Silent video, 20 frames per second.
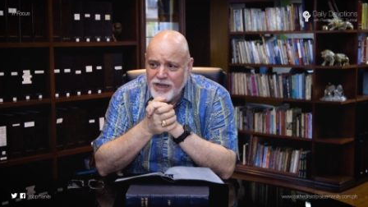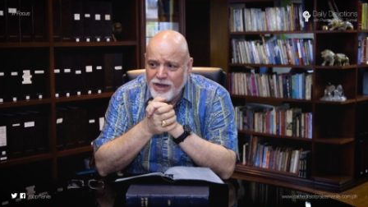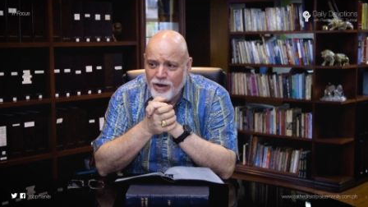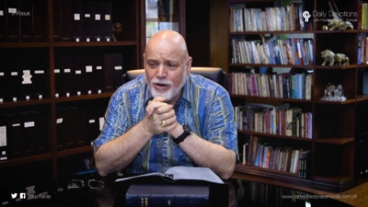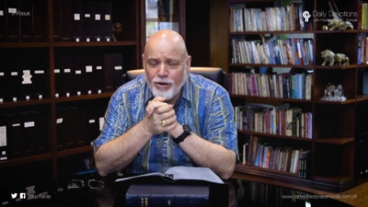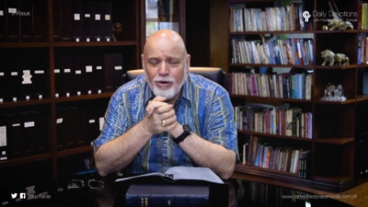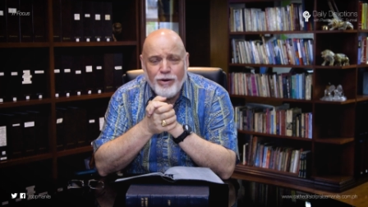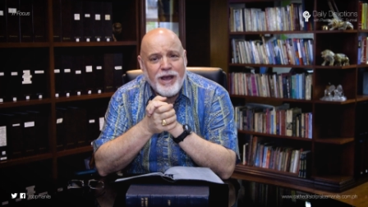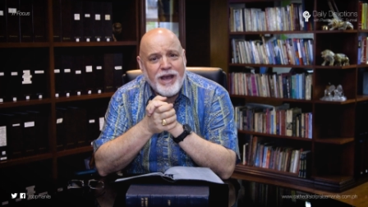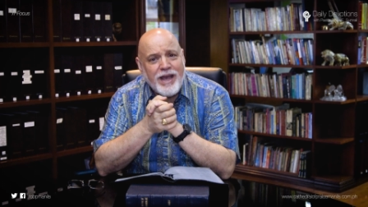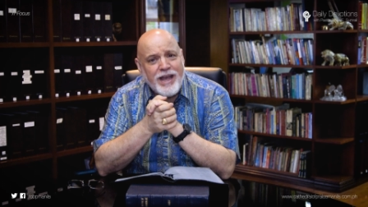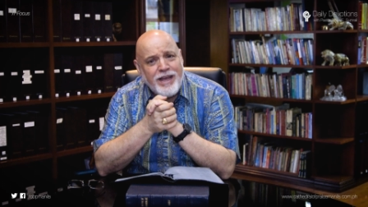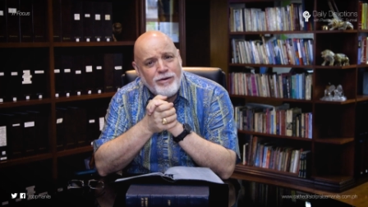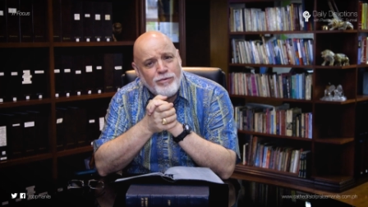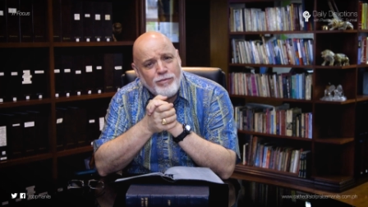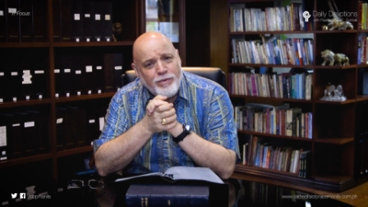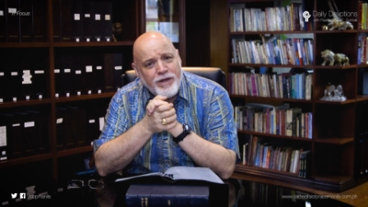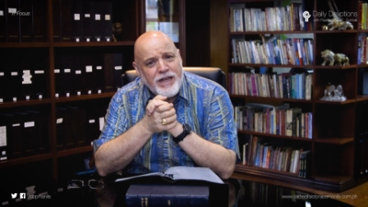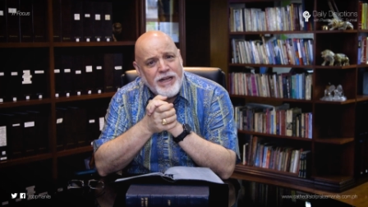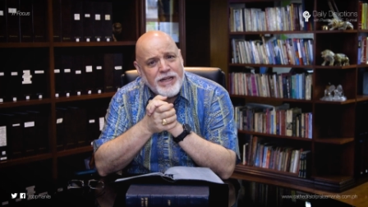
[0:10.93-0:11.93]
oh, eight
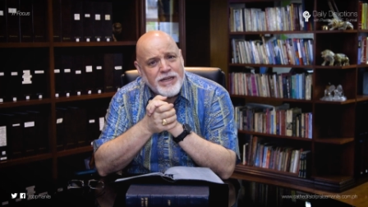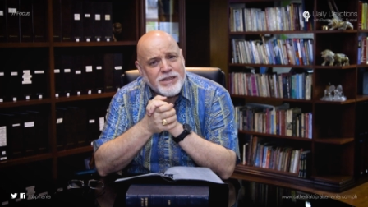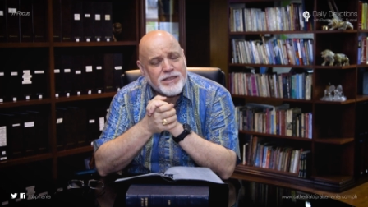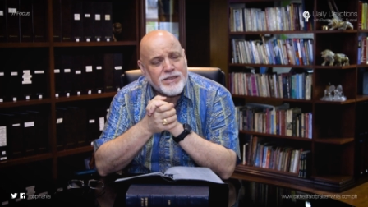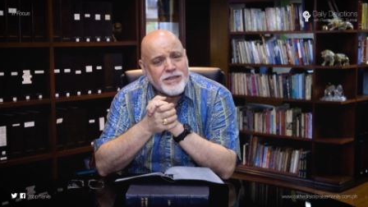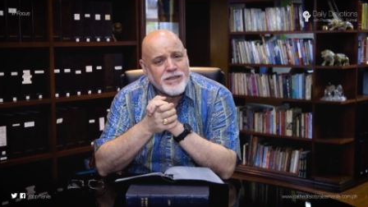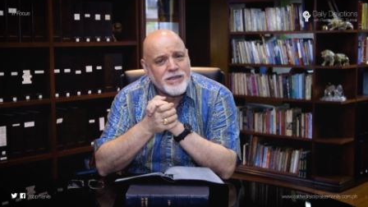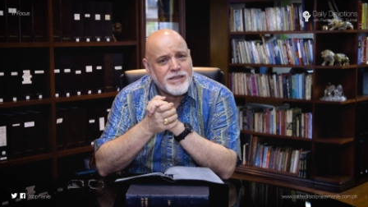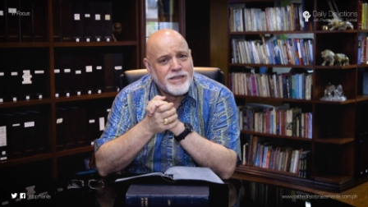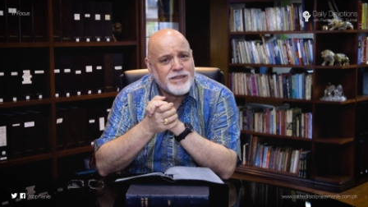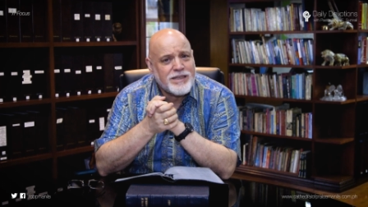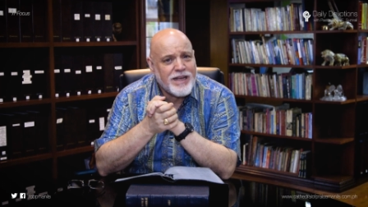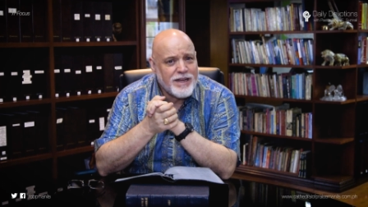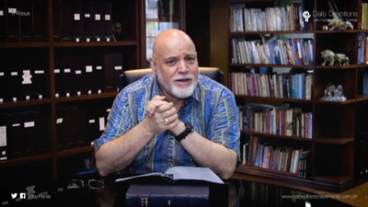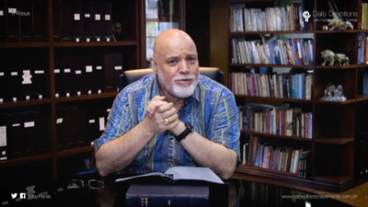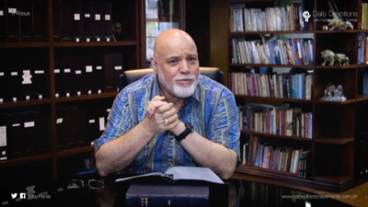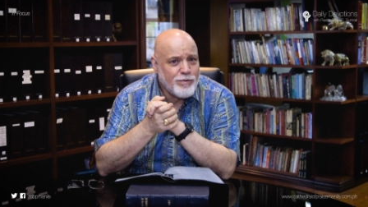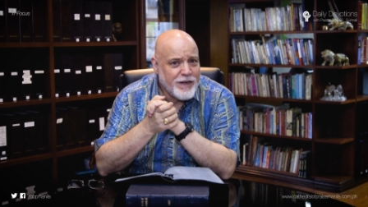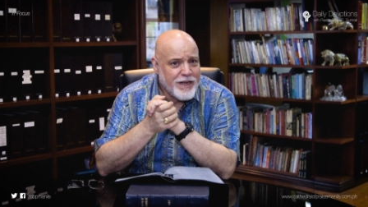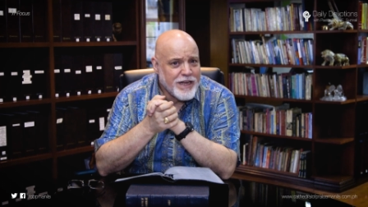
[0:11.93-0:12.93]
weeks to
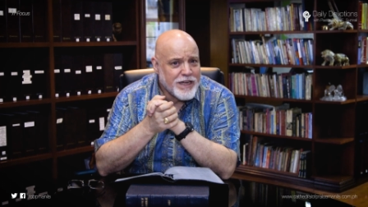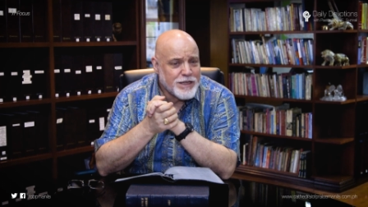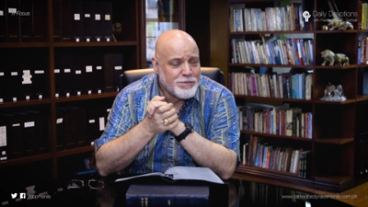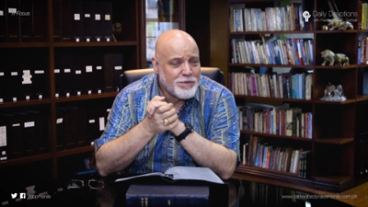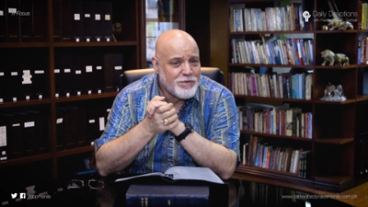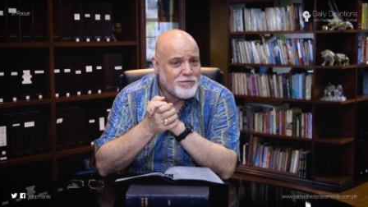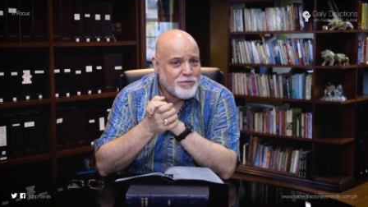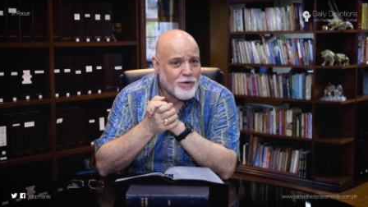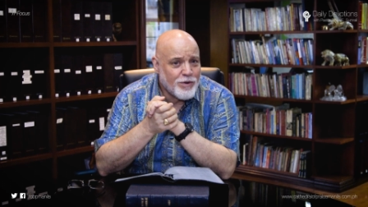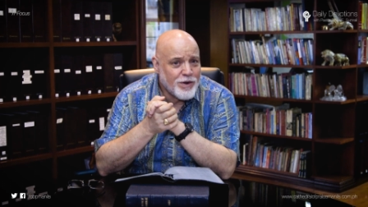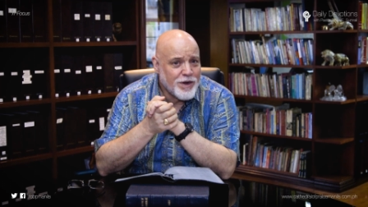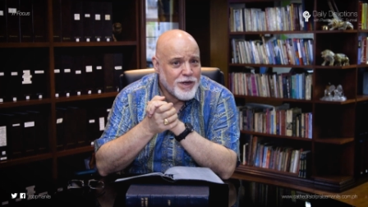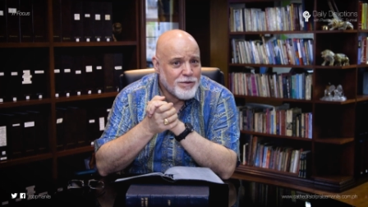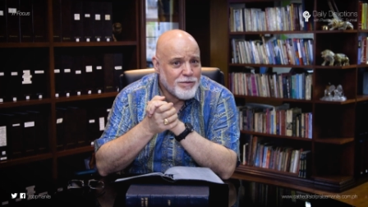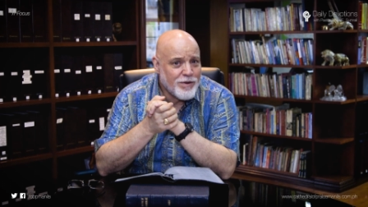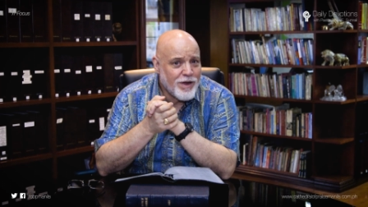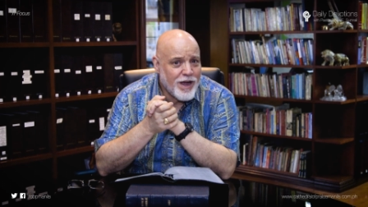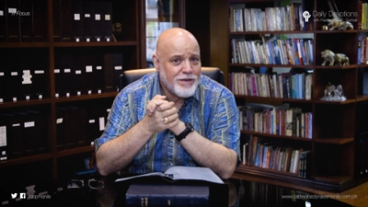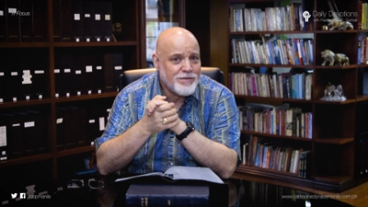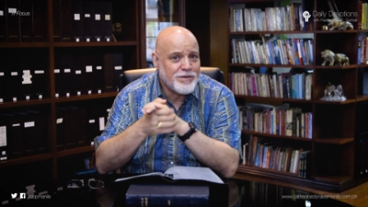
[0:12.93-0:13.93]
10 weeks before he
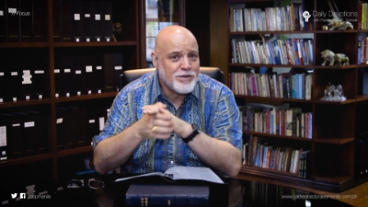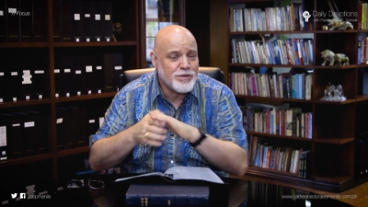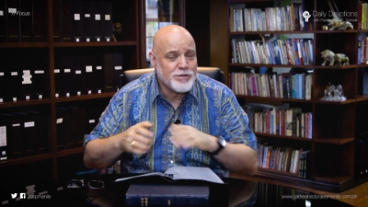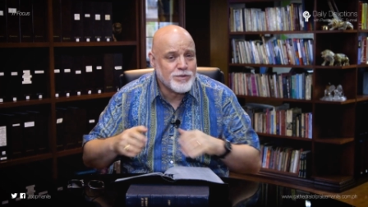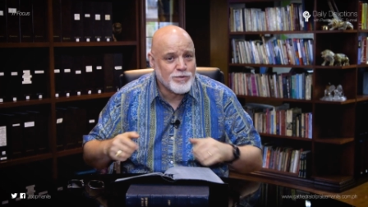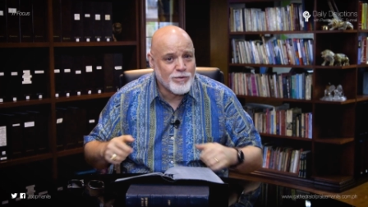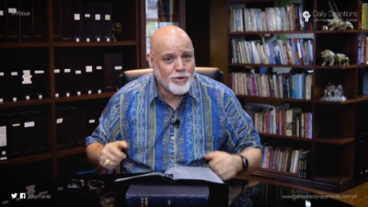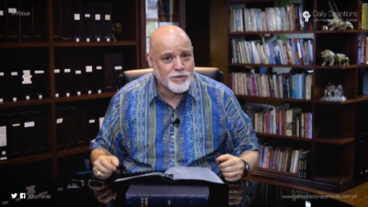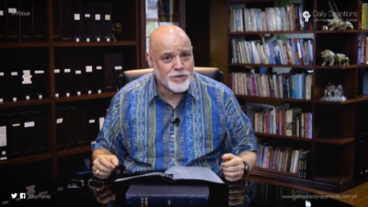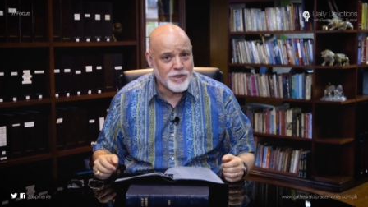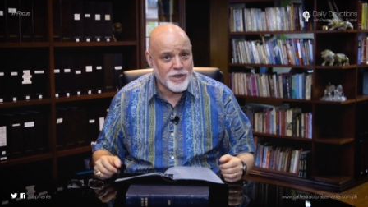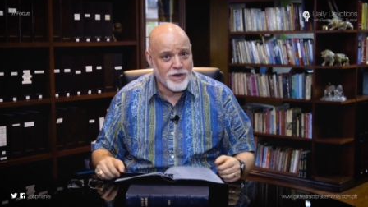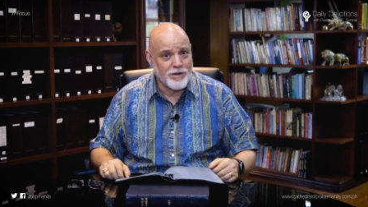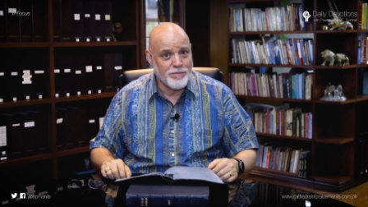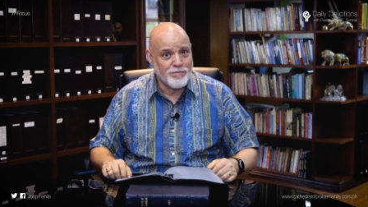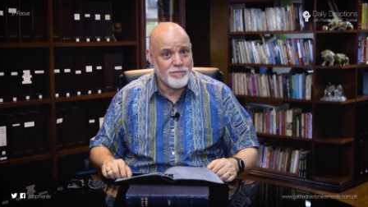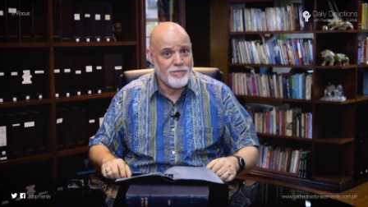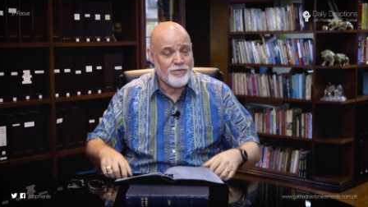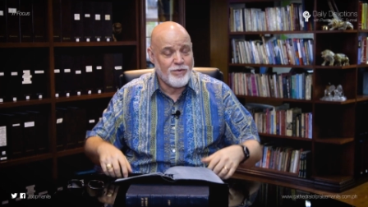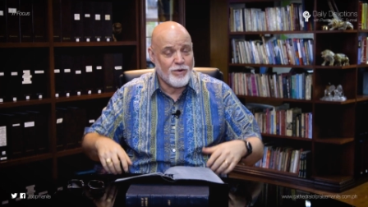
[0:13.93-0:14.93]
arrived in Jerusalem